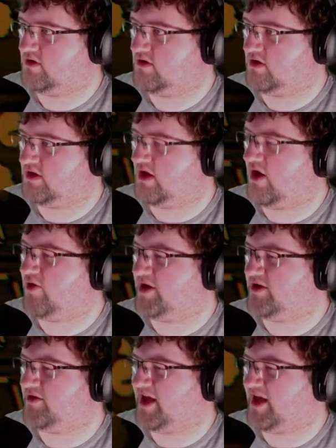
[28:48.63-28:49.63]
Oh, wait, no,
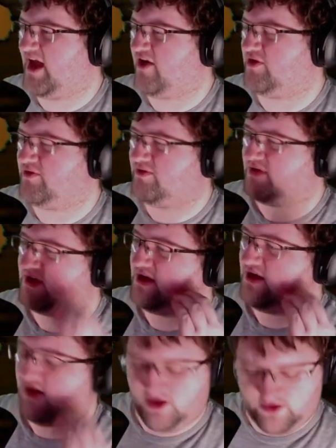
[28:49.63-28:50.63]
the coyote.
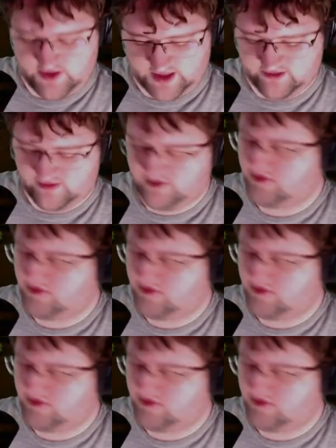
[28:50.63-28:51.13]
Hold on.